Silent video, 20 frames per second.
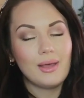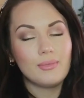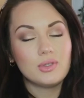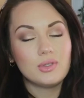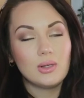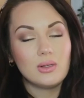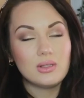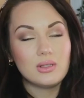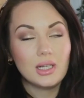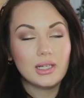
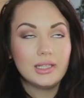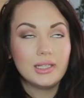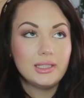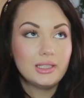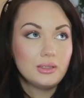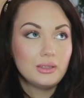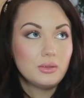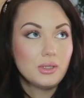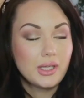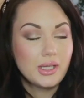So I was like,
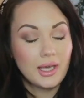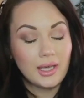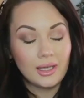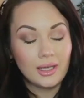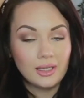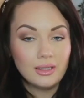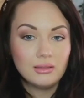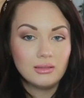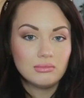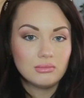oh,
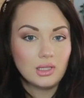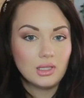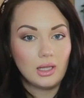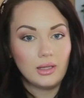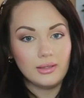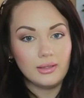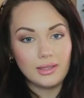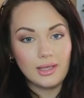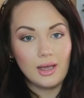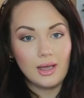okay,
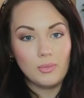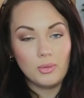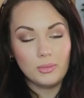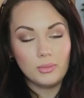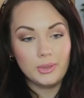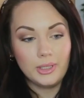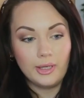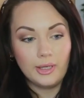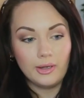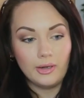like, yeah, I'll
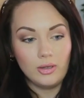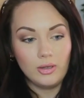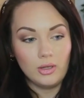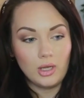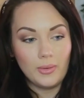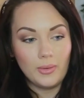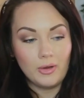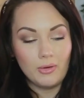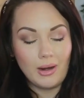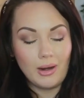probably go
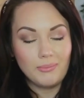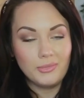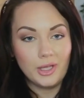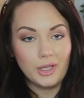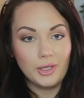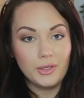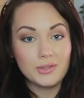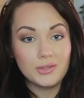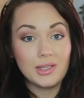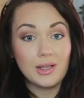and grab those.